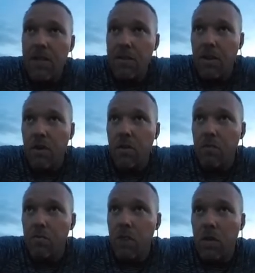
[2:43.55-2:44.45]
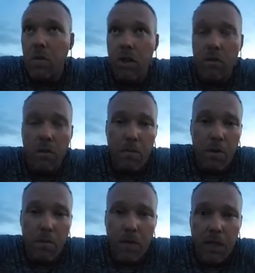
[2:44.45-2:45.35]
So one of the
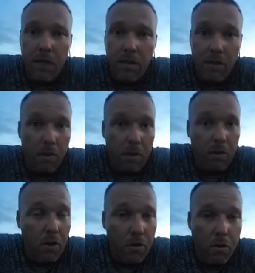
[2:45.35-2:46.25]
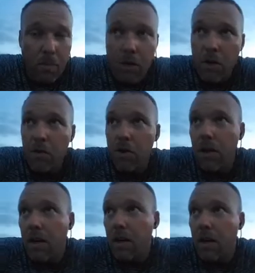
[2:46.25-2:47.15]
hormones being the human growth hormone,
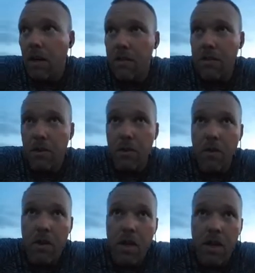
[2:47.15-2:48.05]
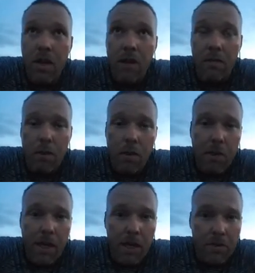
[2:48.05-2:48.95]
also for
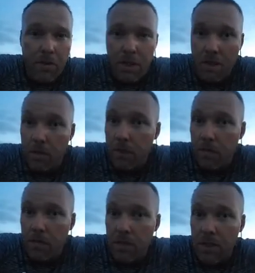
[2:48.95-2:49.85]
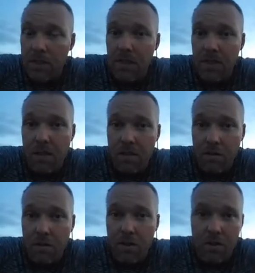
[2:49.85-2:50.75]
women estrogen, and men as
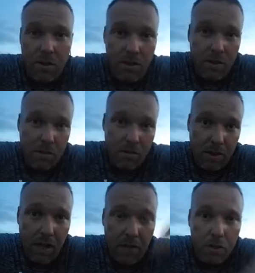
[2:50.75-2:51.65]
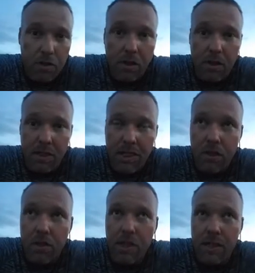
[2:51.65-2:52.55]
testosterone. Those levels start to
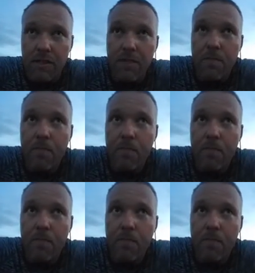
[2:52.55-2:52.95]
decrease,